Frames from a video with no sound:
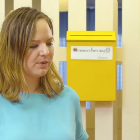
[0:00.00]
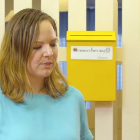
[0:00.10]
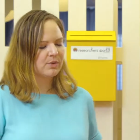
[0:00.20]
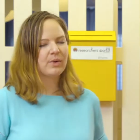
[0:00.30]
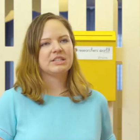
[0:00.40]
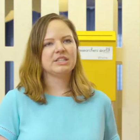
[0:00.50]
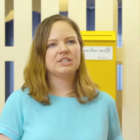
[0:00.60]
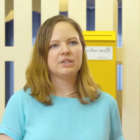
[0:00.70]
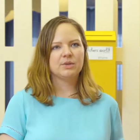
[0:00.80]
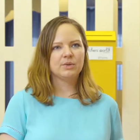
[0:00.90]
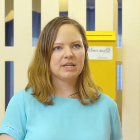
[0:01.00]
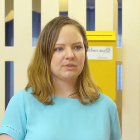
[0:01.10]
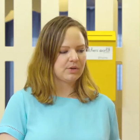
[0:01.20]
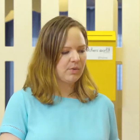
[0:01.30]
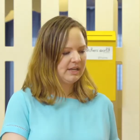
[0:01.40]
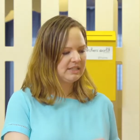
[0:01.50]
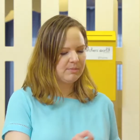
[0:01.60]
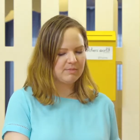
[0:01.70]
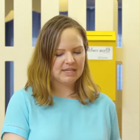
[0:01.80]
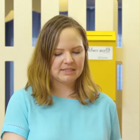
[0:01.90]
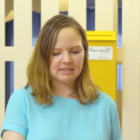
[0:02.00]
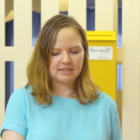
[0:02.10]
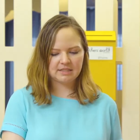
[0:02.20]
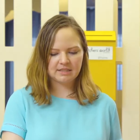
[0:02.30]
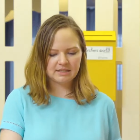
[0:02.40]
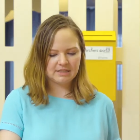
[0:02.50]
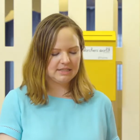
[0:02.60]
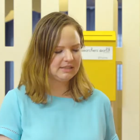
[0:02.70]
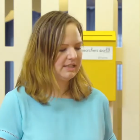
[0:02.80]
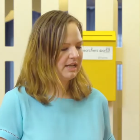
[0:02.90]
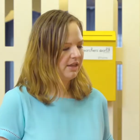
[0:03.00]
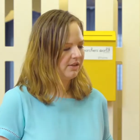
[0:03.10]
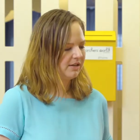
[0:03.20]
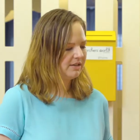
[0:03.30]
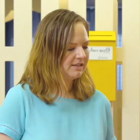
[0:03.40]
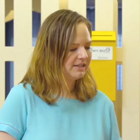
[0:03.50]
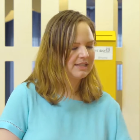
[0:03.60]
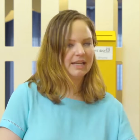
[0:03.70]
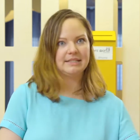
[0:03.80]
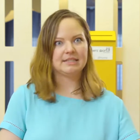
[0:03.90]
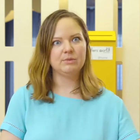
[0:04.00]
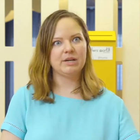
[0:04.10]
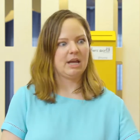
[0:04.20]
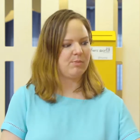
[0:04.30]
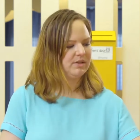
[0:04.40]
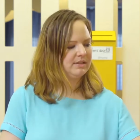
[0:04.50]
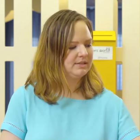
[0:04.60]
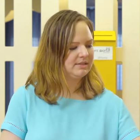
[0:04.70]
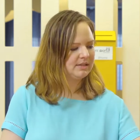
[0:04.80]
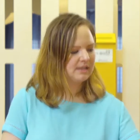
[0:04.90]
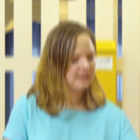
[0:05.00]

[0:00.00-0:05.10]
what we're going to do is we're going to mix these together and see what happens.